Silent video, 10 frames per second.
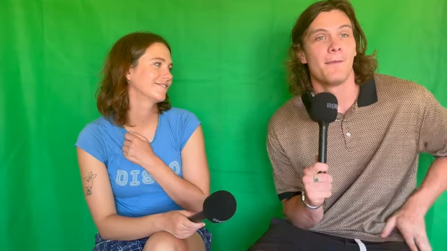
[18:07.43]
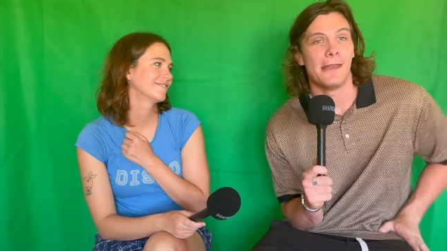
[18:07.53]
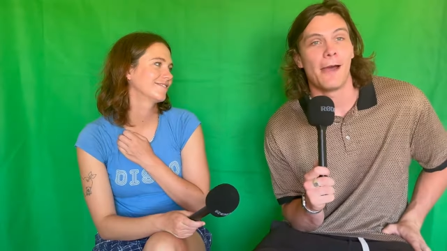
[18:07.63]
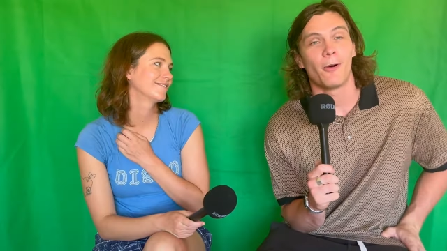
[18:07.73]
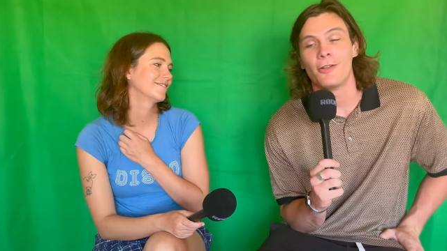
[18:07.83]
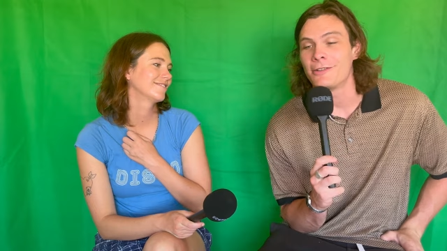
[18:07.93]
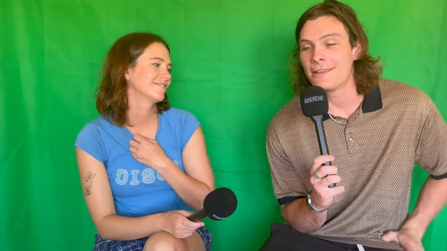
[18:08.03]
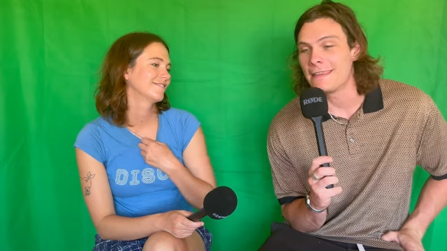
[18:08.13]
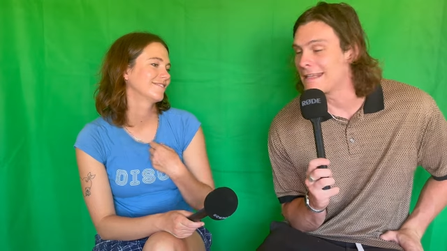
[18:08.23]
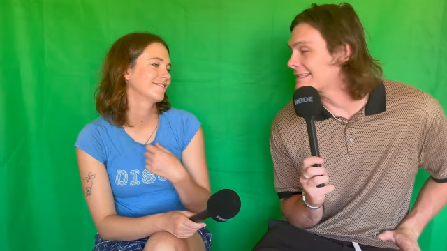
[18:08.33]
Speaker 1: But now we're on to the
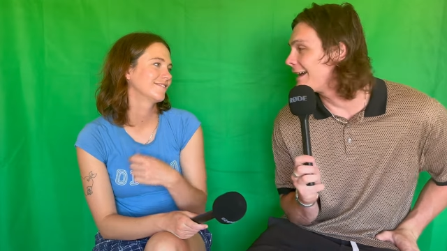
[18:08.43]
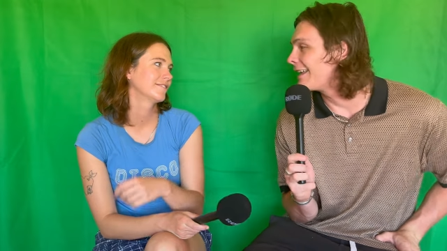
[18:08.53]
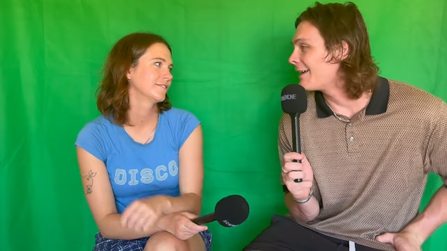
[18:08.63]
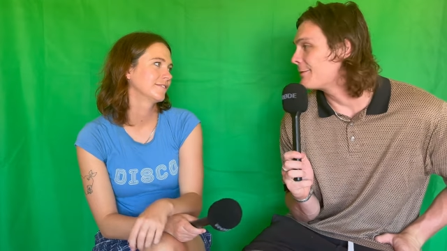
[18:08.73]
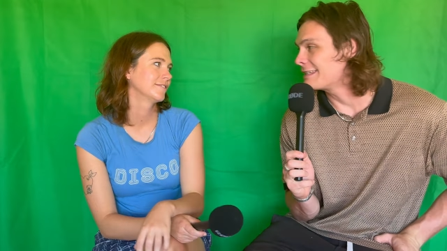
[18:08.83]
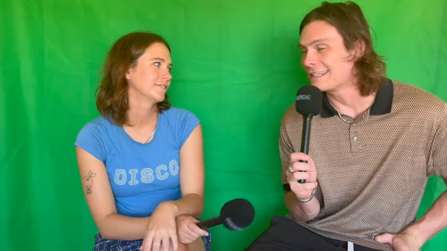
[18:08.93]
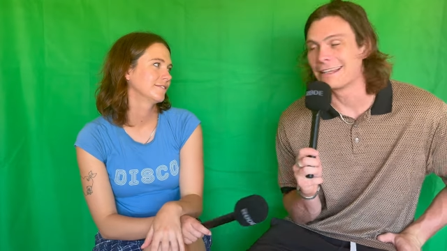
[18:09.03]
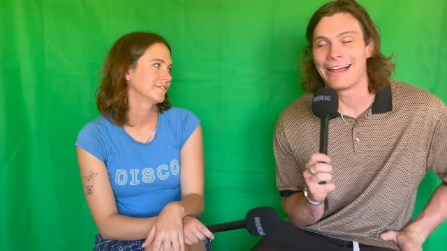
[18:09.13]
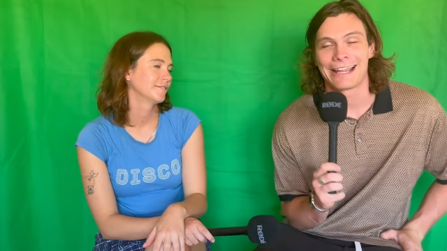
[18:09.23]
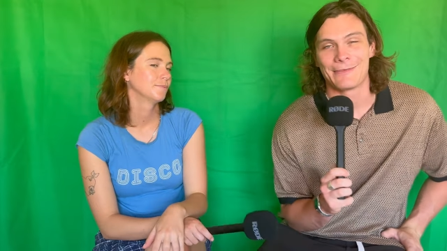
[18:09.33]
things that, that we didn't
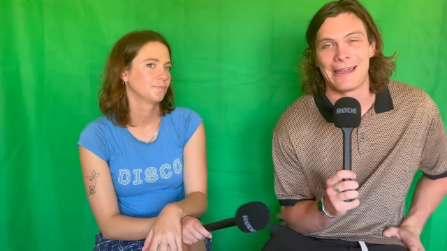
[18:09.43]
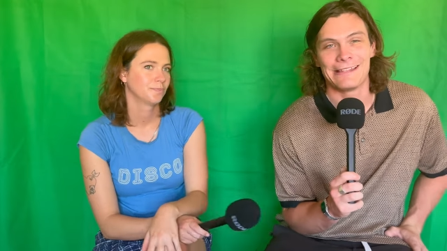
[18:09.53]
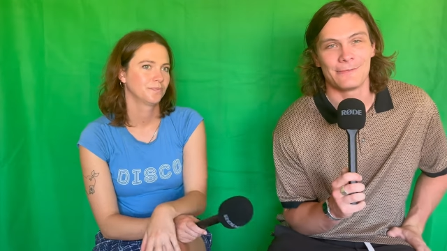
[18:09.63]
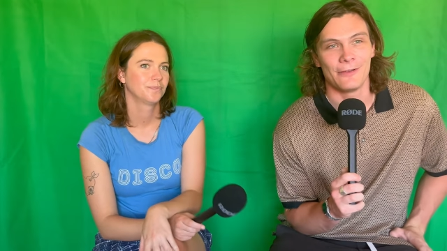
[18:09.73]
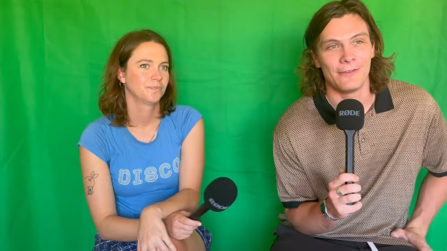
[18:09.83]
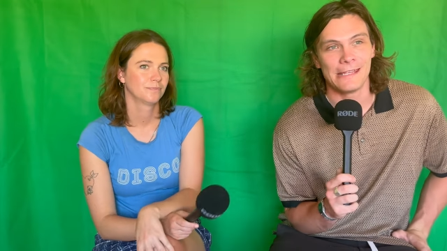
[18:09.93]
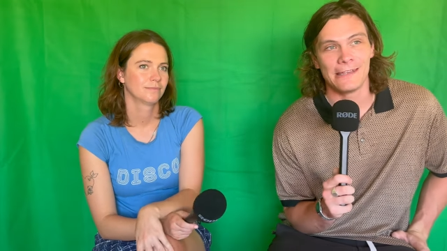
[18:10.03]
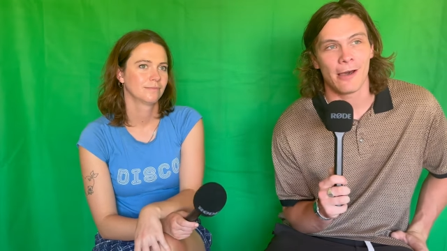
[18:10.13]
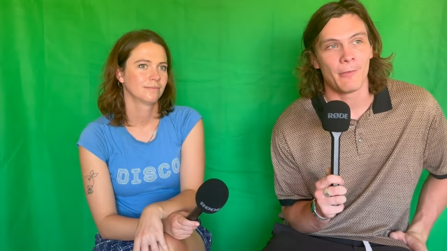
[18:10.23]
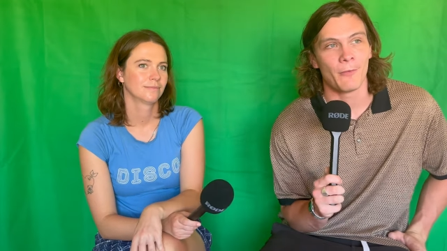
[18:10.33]
like about this movie.
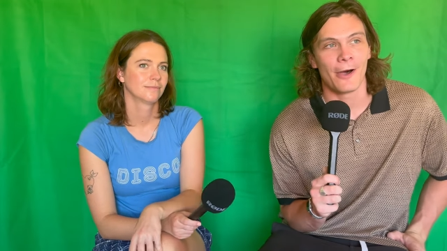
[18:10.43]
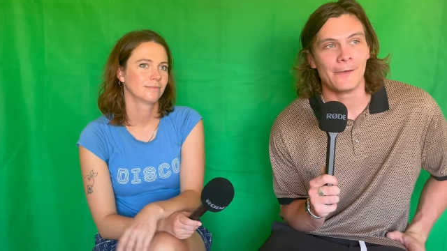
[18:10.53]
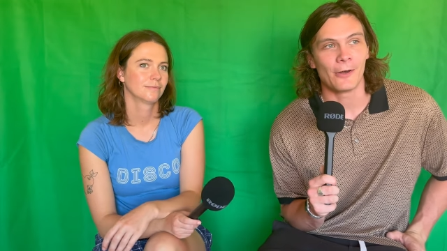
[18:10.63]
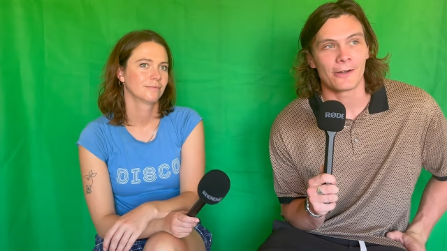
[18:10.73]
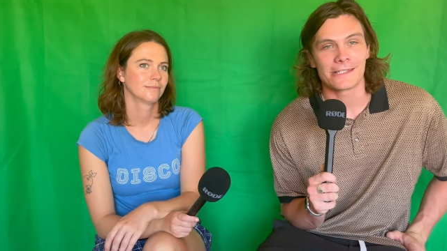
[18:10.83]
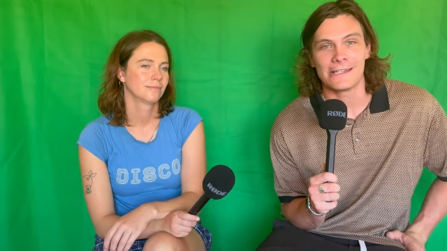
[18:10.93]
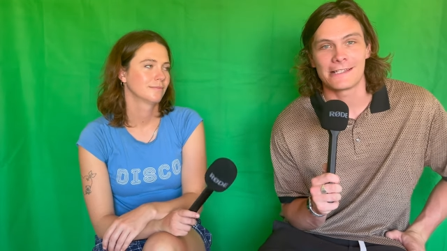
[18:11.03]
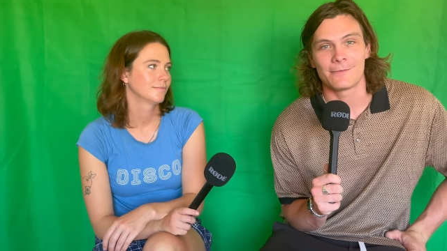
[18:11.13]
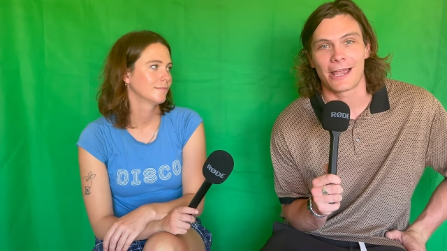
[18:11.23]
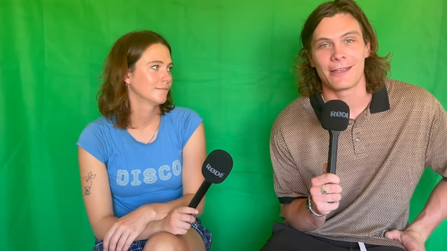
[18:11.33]
Number one, honestly, this
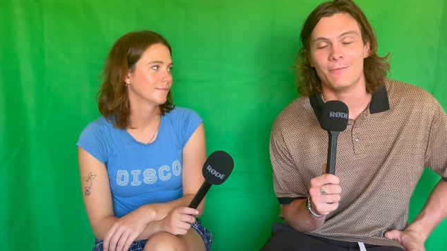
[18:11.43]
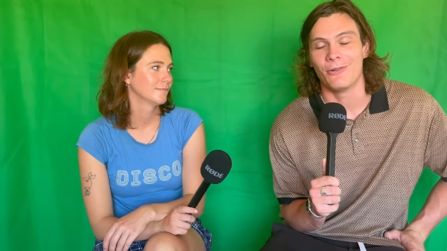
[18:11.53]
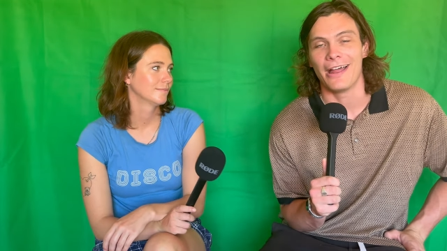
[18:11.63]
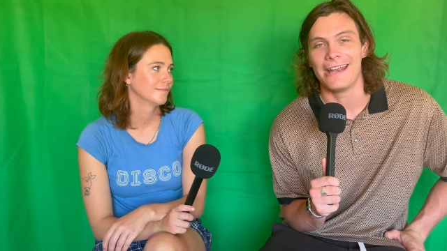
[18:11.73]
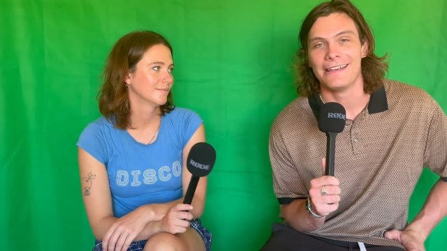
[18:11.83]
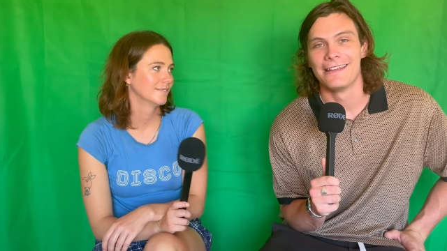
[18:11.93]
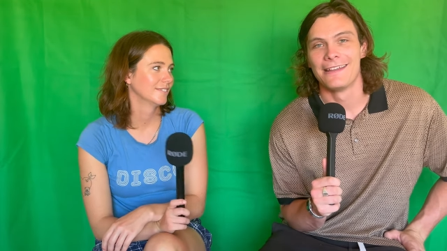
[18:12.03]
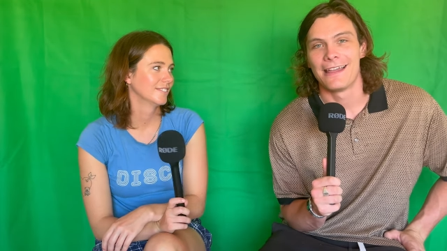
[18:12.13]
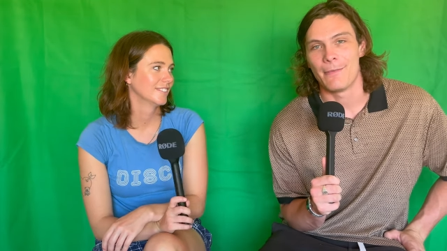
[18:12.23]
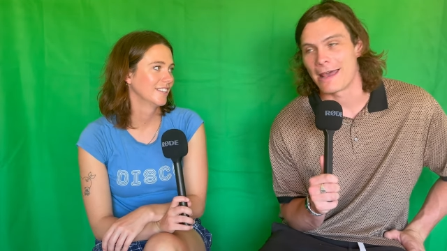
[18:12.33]
is my complaint
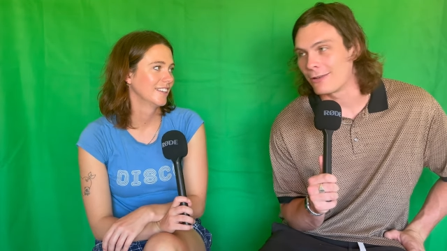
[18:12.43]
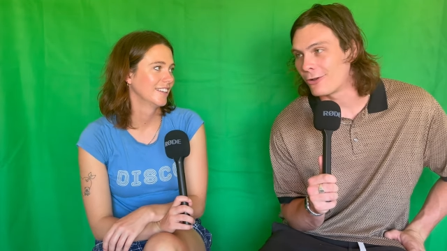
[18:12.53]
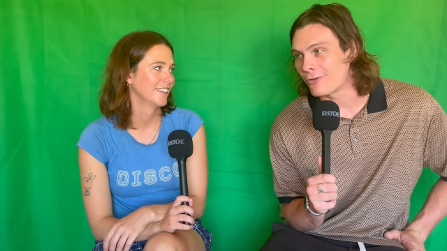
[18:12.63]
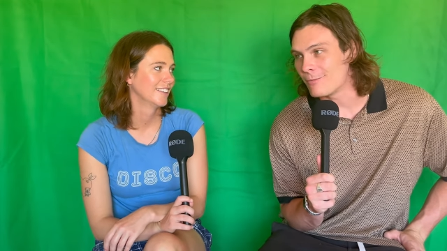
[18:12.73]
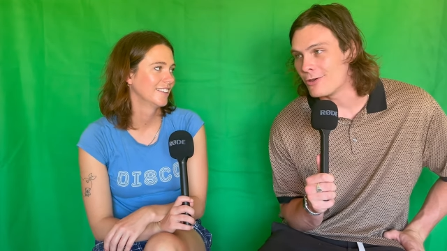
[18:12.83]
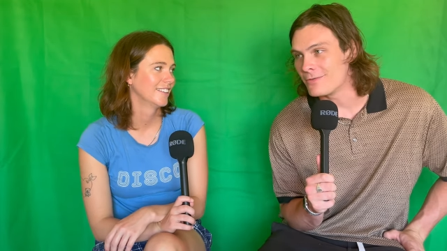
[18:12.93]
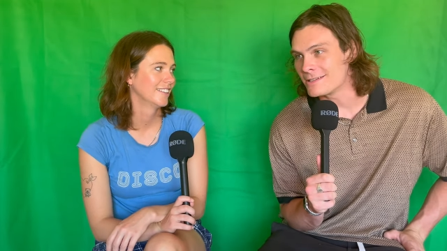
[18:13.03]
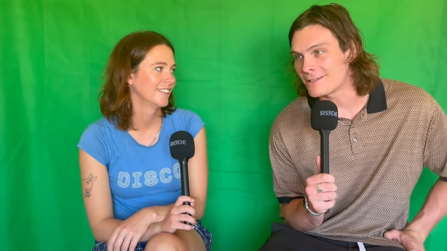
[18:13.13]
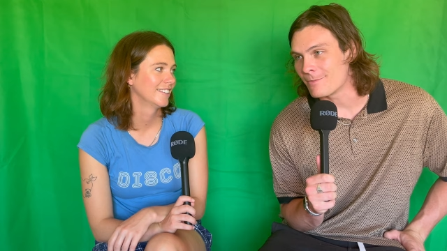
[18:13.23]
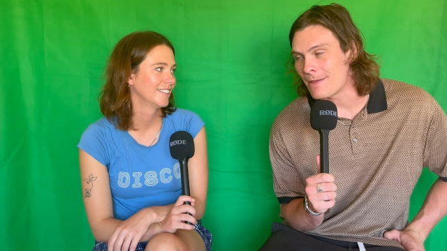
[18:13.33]
about a lot of movies,
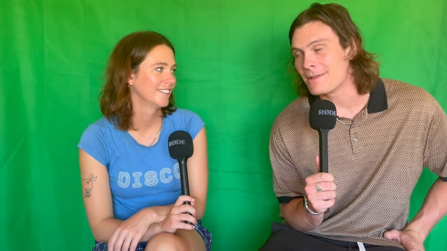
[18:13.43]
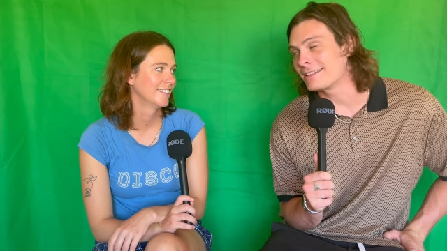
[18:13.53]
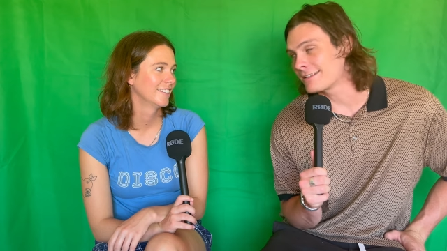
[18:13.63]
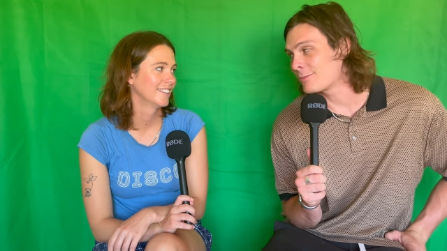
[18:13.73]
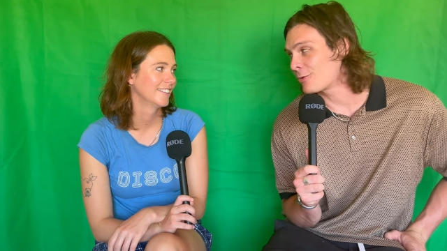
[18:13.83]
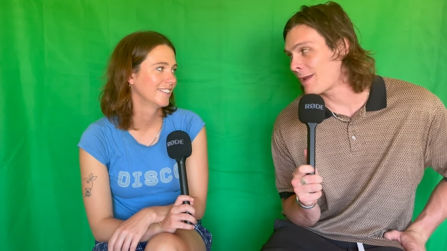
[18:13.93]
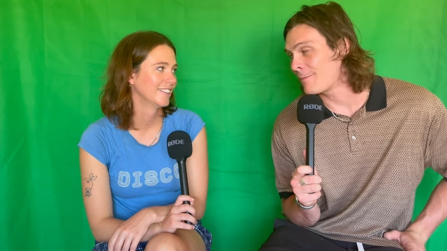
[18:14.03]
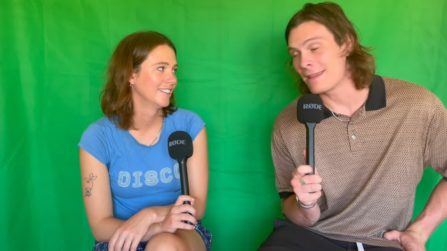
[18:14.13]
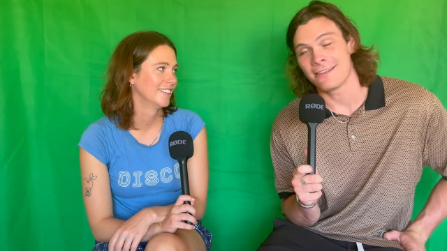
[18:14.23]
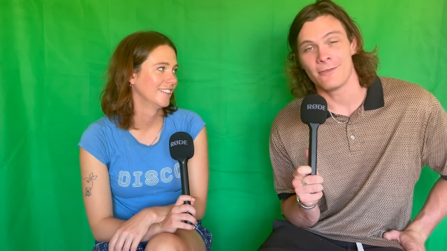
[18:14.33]
so maybe it says more about
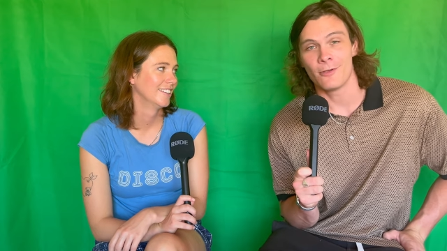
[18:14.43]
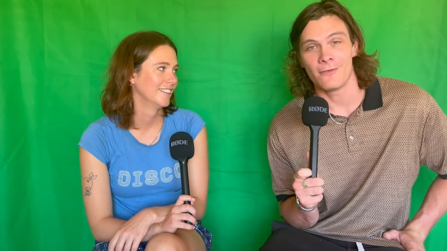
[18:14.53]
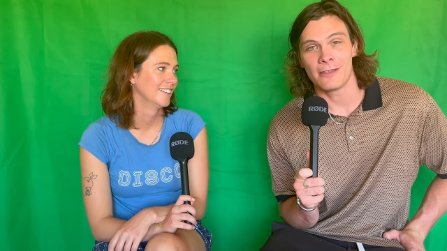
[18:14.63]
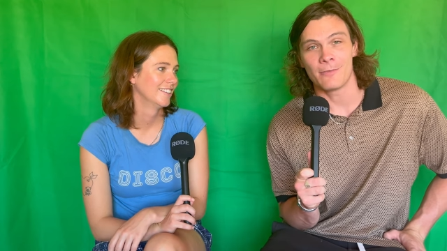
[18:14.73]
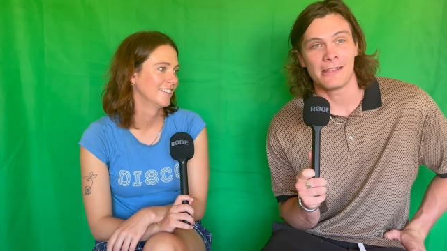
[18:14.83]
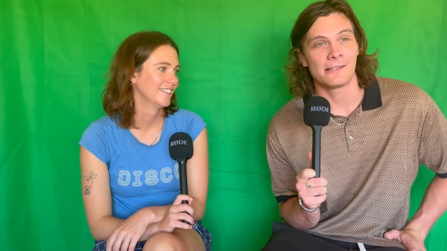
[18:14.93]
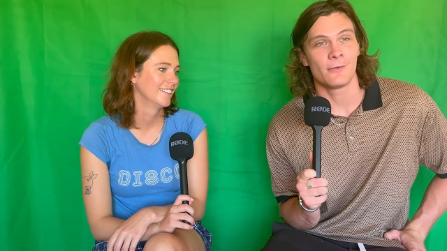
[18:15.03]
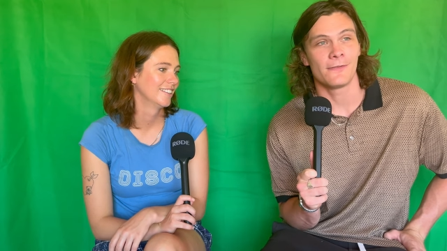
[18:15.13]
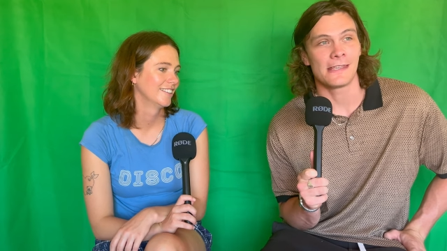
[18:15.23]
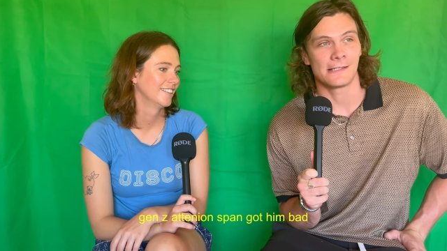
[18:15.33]
me than the movie, but this
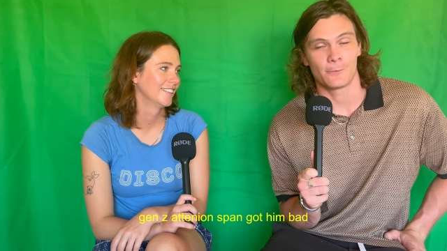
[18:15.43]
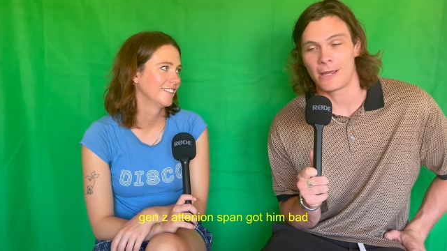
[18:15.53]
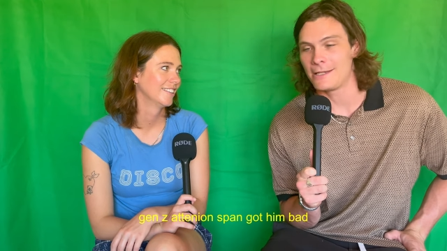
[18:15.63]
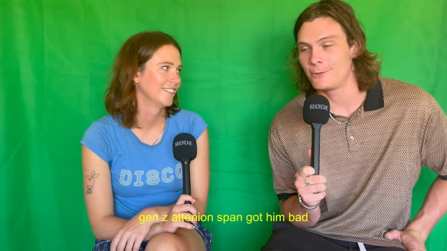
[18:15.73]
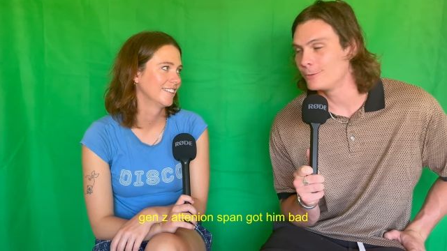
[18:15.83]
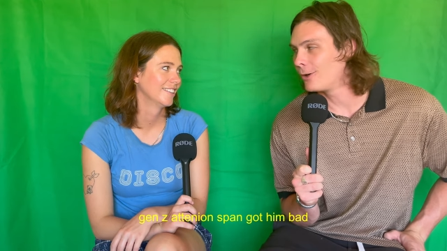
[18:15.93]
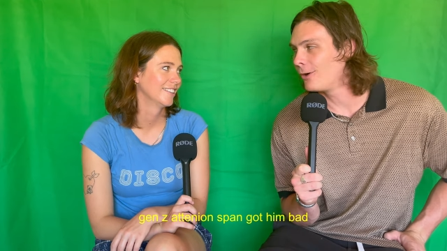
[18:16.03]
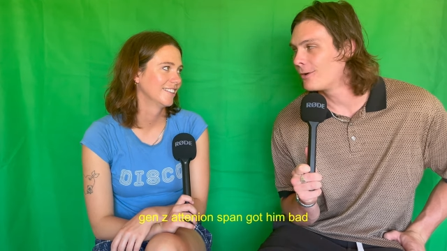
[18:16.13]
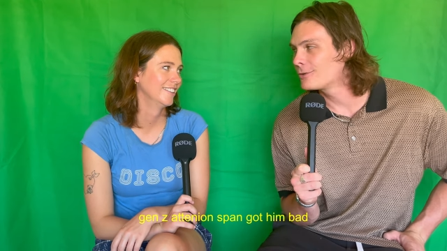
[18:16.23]
movie is way too long.